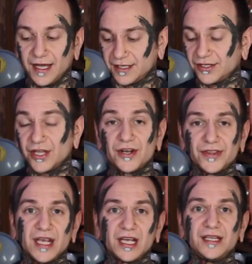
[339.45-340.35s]
And another
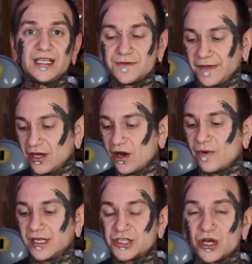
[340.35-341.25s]
thing in this video, I
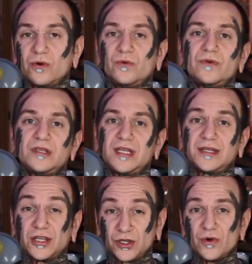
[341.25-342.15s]
want to show the
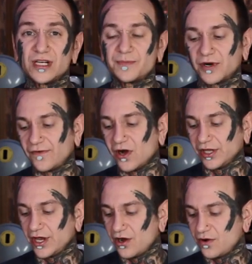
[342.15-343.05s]
tattooer's
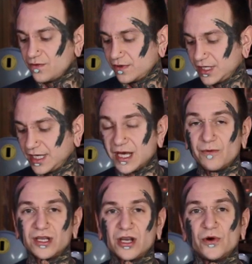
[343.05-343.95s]
portfolio, and I
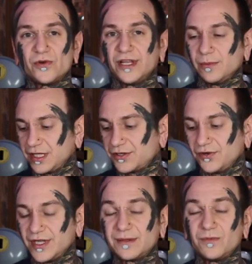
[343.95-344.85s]
want to go a little bit
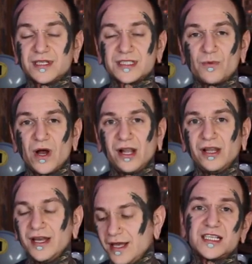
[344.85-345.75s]
through that one as
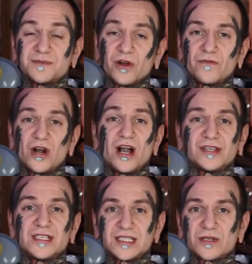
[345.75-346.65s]
well. It's more for
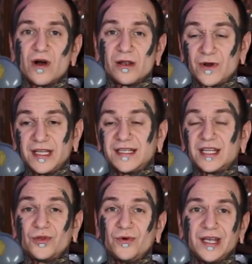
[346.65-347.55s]
artists who are already
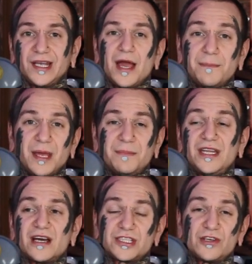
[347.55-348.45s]
tattooing and maybe
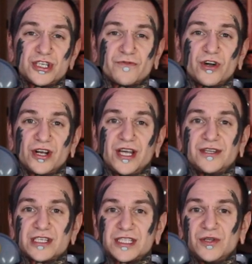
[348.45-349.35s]
they're searching for
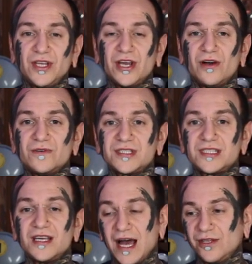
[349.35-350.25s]
another
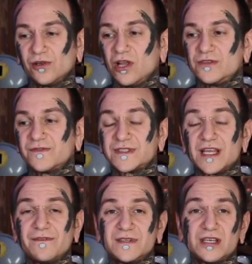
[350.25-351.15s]
studios. I know a lot of
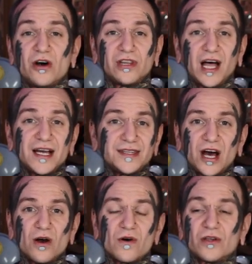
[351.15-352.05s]
stuff is online
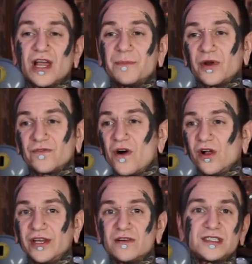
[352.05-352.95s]
now, online
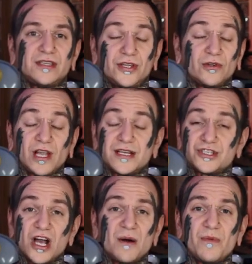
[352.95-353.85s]
portfolios and online
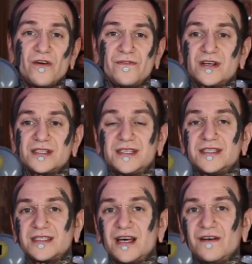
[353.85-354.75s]
job offers
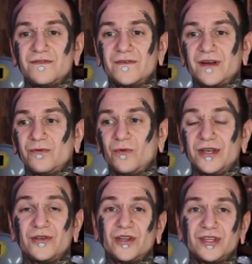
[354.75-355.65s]
and stuff,
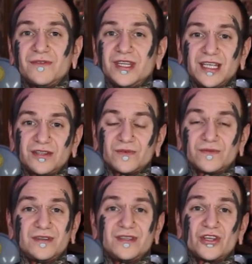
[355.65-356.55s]
when you don't even need to
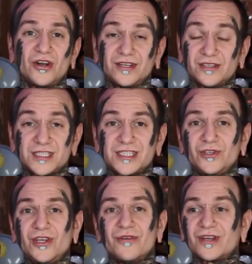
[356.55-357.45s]
turn to the
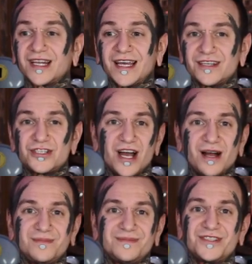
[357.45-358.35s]
studio, you can get a
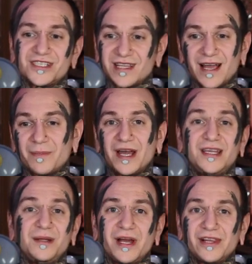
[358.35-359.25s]
job just like
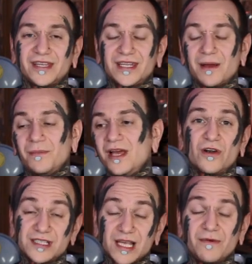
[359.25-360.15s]
by emailing them.
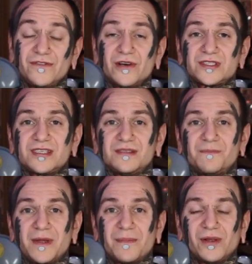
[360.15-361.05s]
For some of those
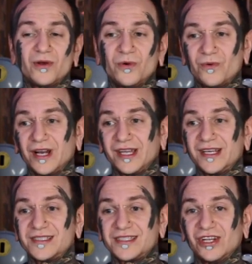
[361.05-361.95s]
people who
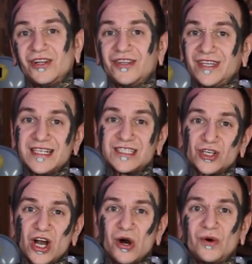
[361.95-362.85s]
really still needs to
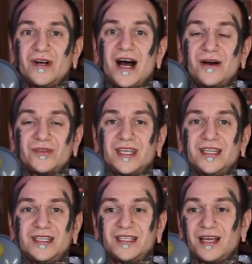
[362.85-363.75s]
go out,
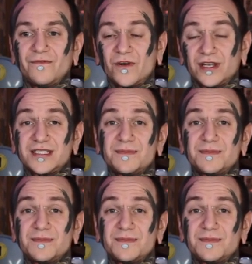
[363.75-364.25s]
and for the